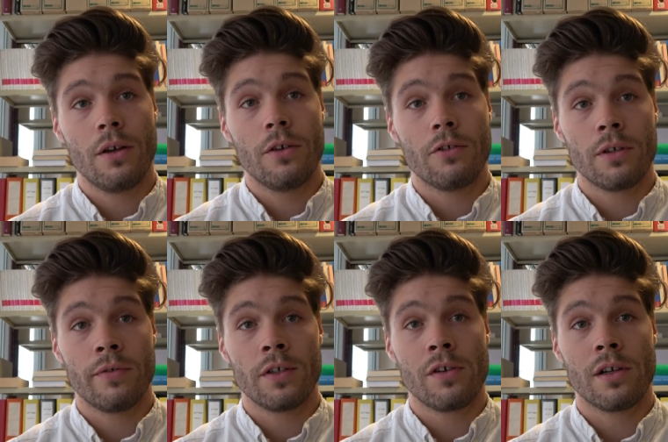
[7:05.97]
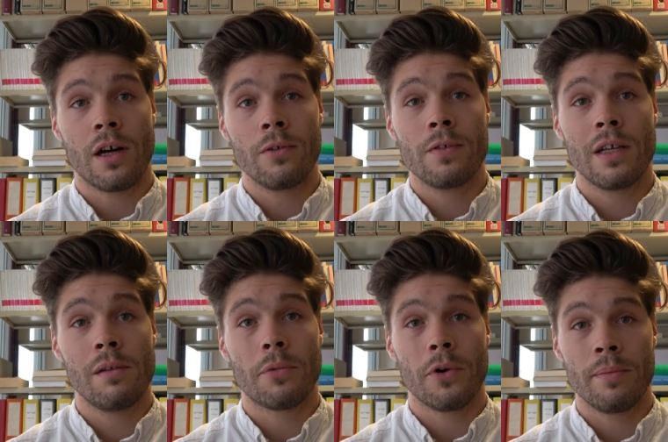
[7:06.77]
So the Federal Council
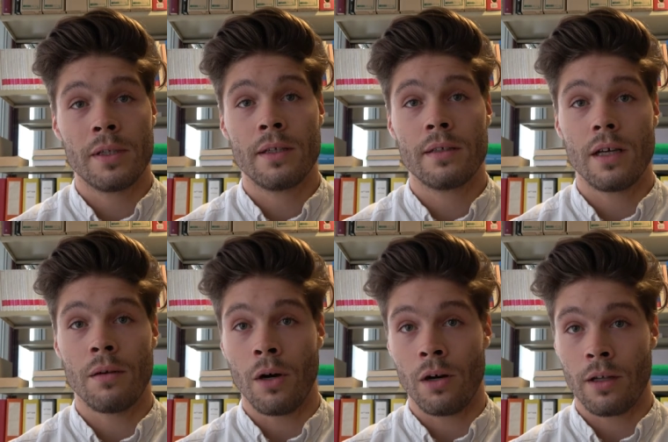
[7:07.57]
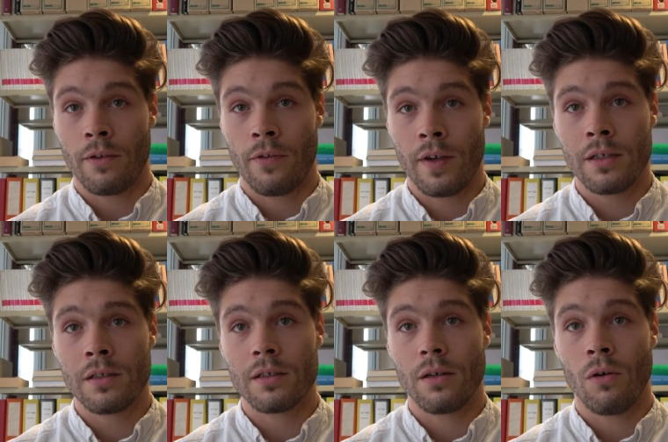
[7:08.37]
prohibited, among other
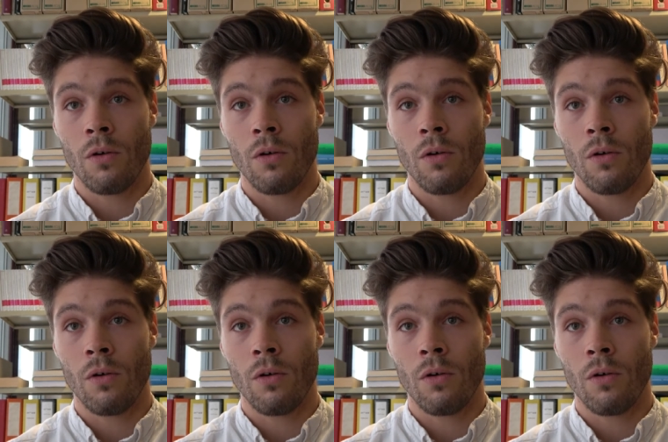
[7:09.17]
things,